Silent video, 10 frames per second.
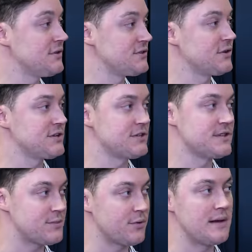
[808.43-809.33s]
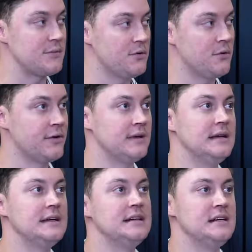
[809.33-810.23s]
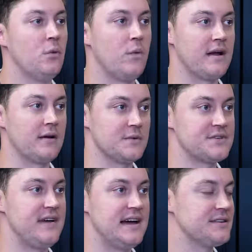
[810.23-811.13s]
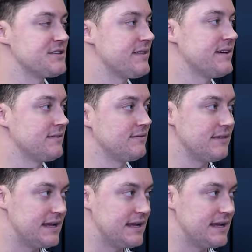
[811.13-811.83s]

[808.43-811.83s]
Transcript: It took it to the Supreme Court, where it was found that,